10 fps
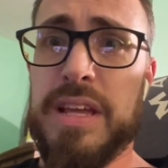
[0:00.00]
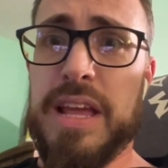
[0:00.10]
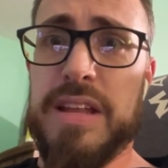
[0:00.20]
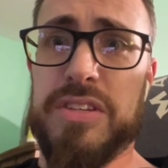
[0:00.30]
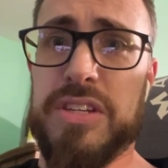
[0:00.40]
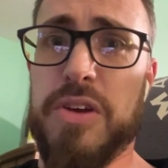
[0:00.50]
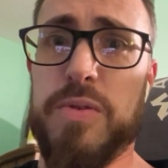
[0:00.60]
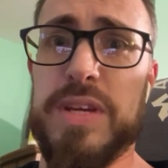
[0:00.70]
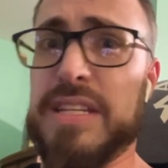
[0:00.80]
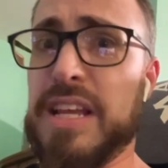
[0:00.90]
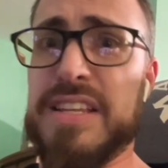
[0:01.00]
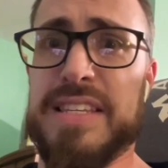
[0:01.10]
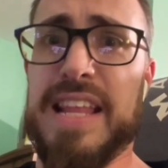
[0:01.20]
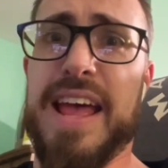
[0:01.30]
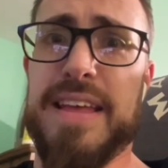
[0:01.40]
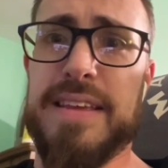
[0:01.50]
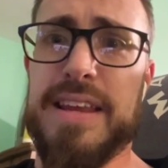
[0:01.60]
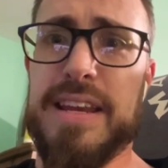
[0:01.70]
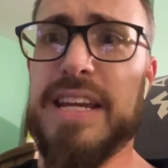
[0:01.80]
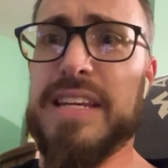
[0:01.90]
And so he does that,
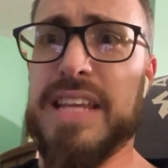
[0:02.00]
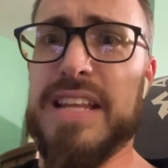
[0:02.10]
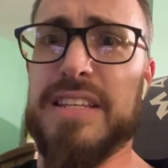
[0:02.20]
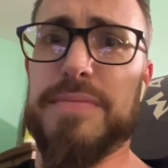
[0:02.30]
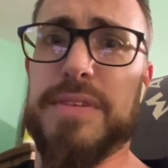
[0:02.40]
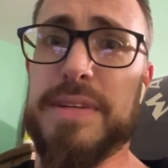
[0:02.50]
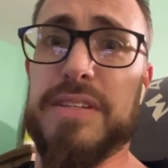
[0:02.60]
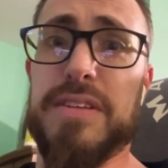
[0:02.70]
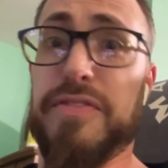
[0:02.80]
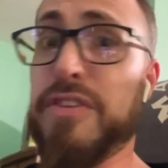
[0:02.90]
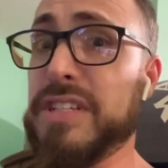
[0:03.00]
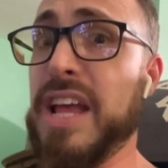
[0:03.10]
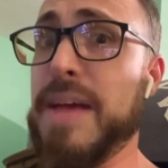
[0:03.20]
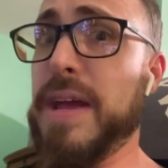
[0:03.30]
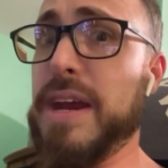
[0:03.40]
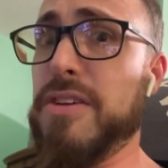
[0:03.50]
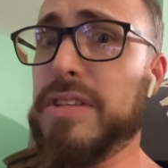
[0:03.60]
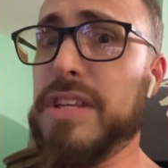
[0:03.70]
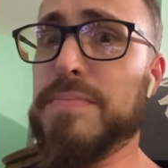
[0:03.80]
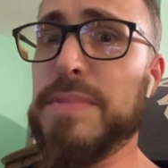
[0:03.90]
and then he sends them to me. So the first time I
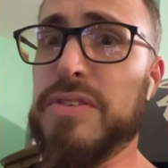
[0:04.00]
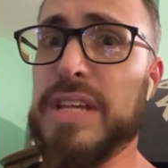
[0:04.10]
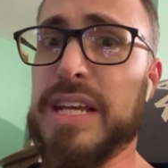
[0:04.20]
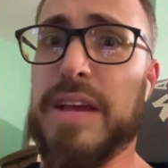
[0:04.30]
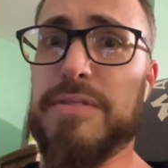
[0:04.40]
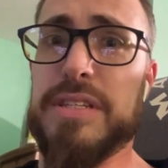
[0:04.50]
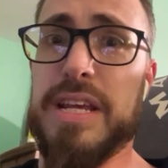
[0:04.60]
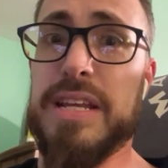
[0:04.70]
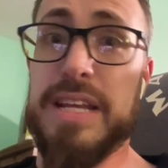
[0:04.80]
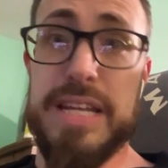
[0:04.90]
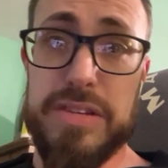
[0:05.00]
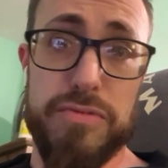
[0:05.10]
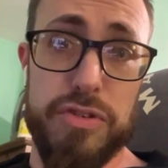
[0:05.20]
heard this music, I was sitting in this